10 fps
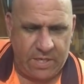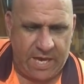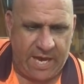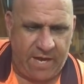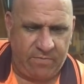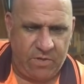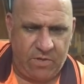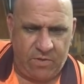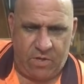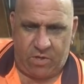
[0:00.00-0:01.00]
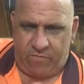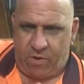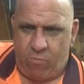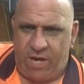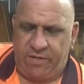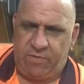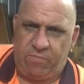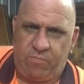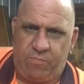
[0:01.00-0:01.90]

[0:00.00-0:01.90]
Got one